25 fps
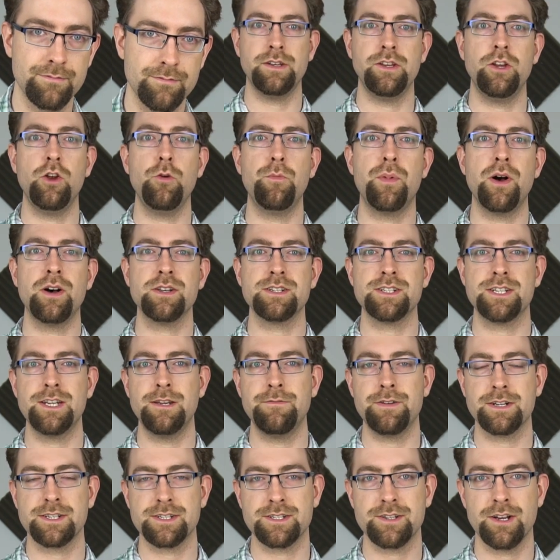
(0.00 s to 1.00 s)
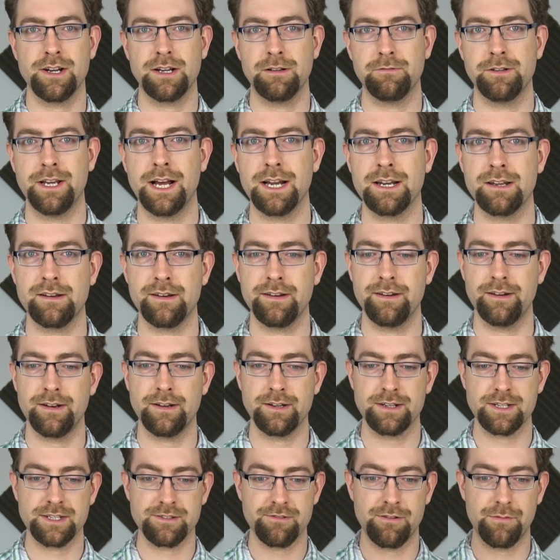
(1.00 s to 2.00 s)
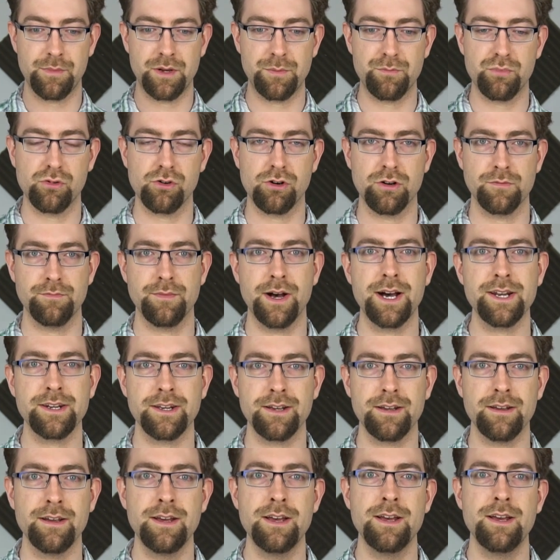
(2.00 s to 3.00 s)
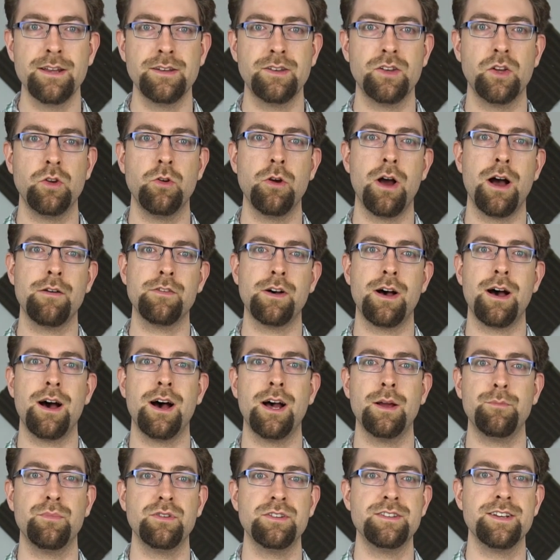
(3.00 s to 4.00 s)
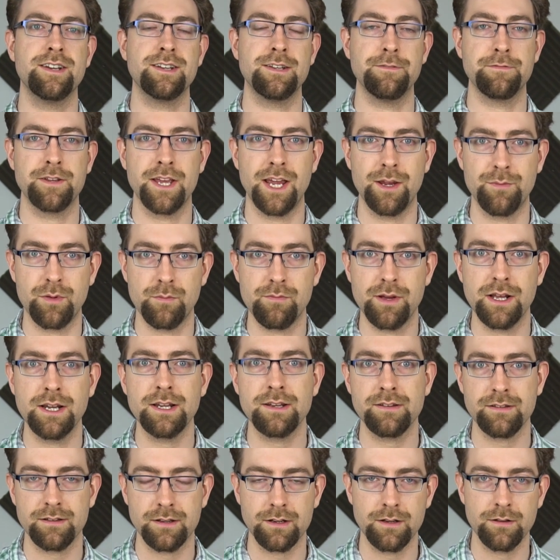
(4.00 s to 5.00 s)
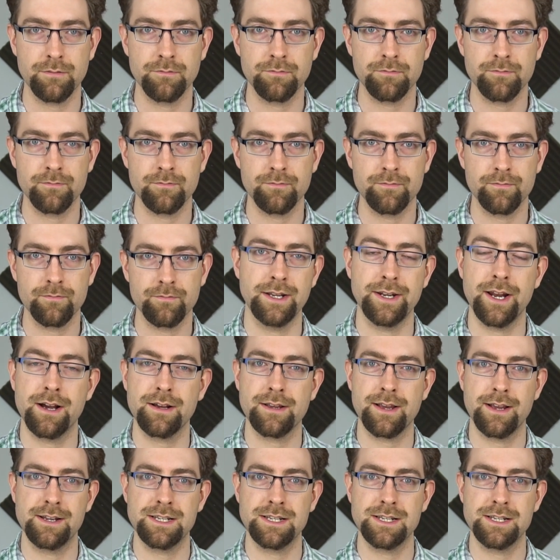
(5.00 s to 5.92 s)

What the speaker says: Do you perceive external reality in an extremely broad manner? Do you have a high predictive capability? In that